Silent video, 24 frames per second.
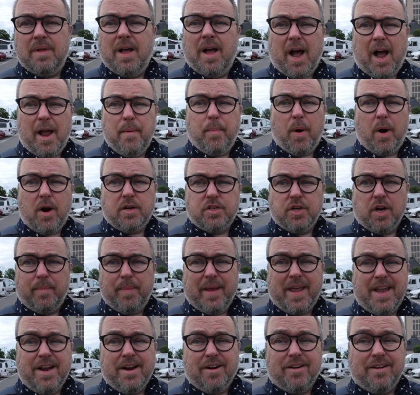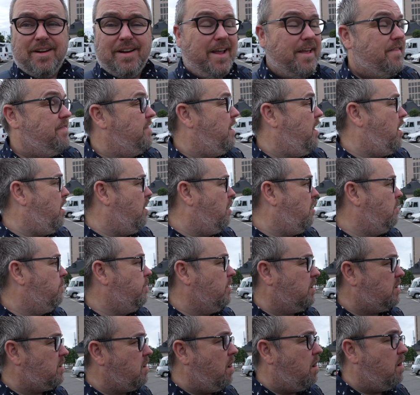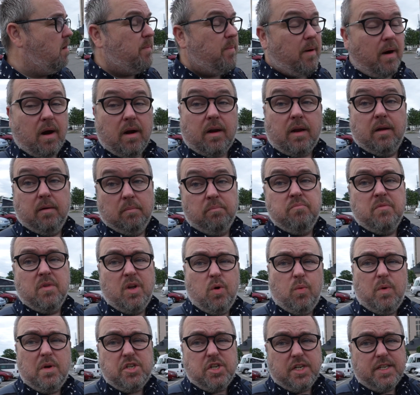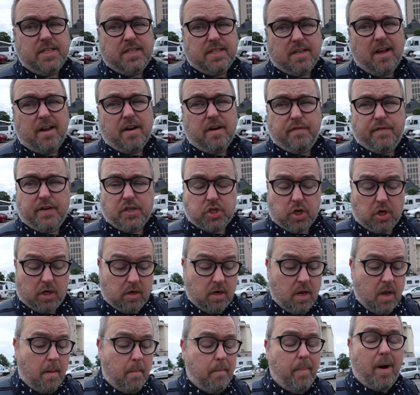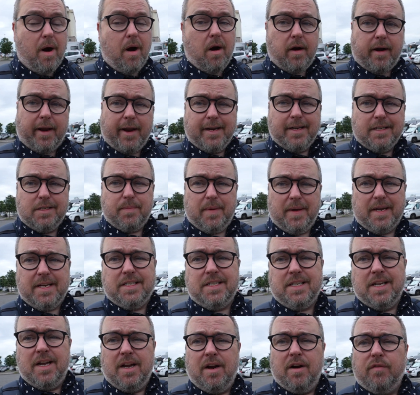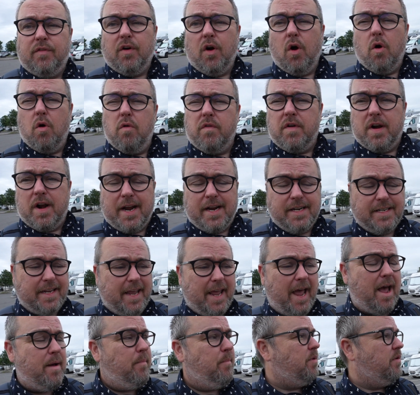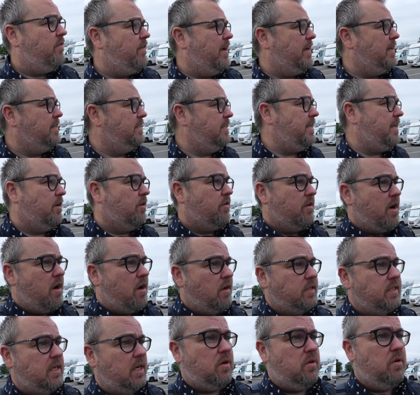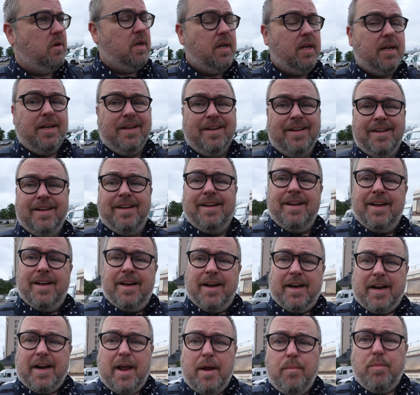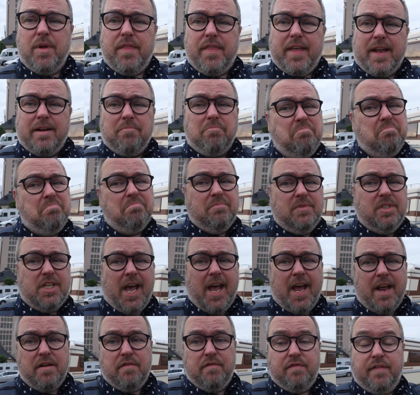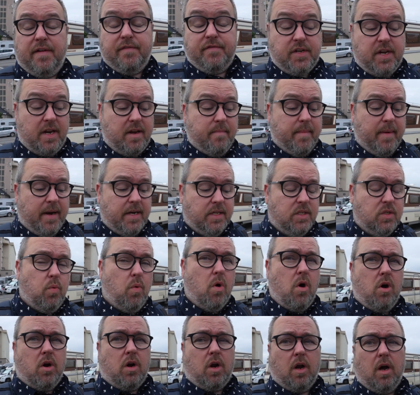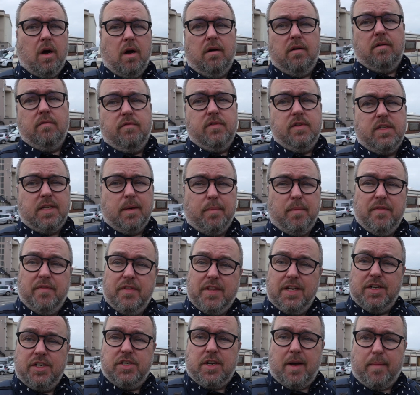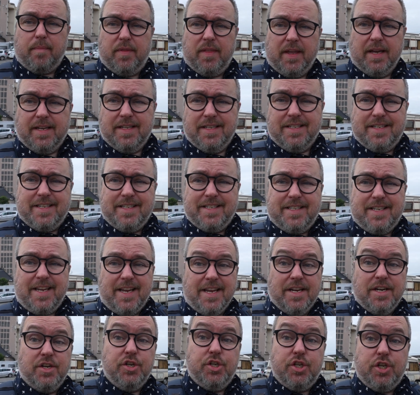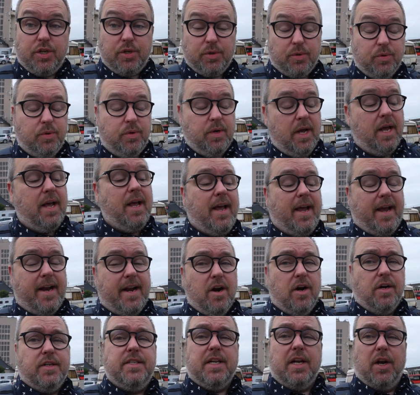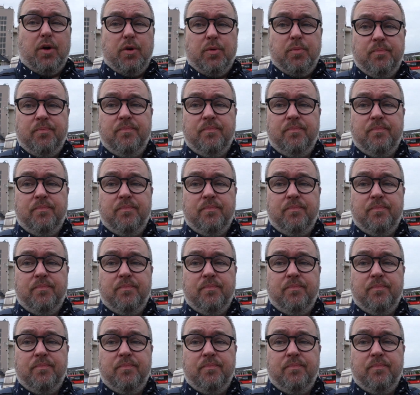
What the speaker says: I parked up here in the harbour car park, which is an official parking space for overnight camper vans here in Oslo. And I'm within 10-15 minutes walk of some of the top things to see and do in Oslo.